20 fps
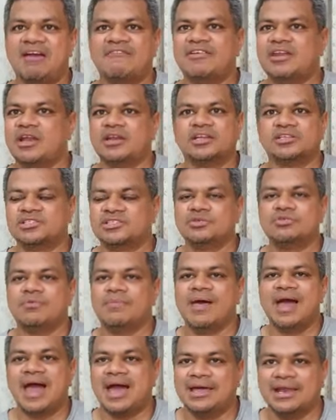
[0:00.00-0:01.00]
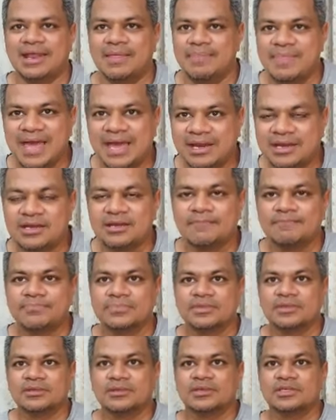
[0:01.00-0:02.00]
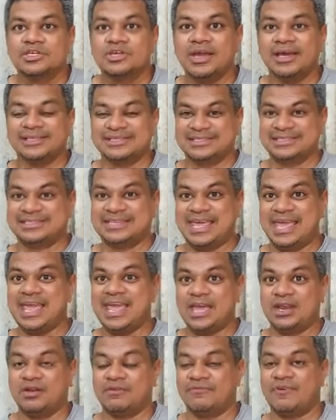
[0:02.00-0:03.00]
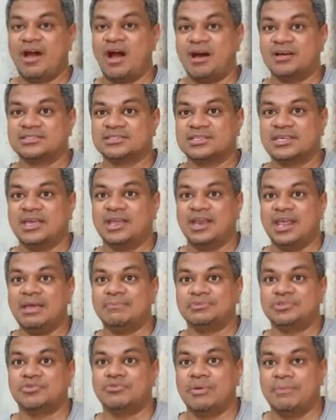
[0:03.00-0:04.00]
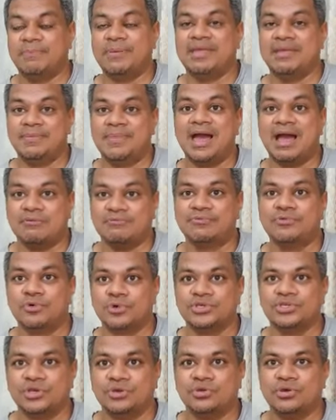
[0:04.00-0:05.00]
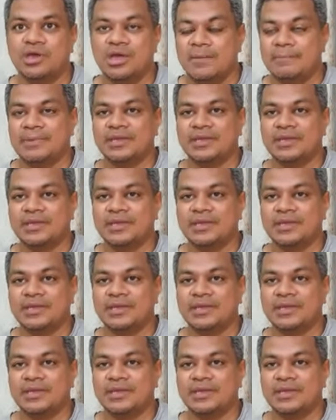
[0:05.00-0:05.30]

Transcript: haven't understood that, and then you get scared of asking him to repeat that for you